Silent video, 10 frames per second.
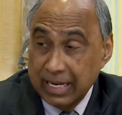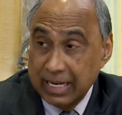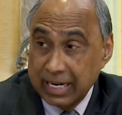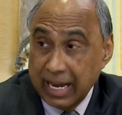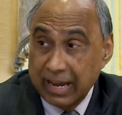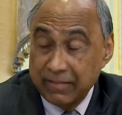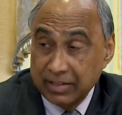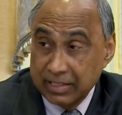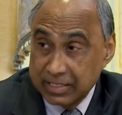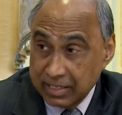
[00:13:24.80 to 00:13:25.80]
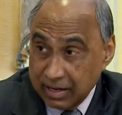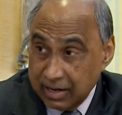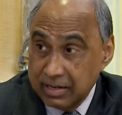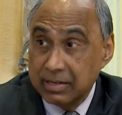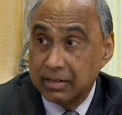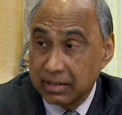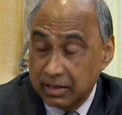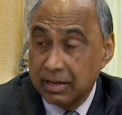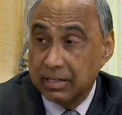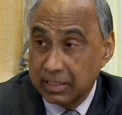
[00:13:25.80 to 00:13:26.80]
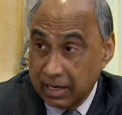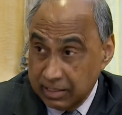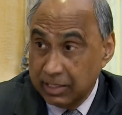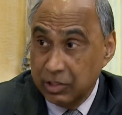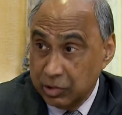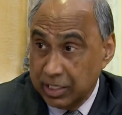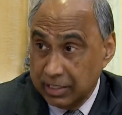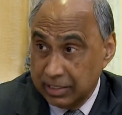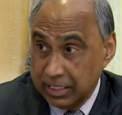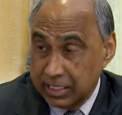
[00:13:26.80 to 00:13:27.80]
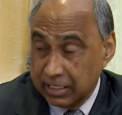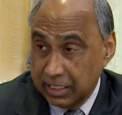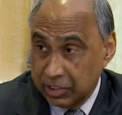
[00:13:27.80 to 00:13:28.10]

in having this underclass. You said these are the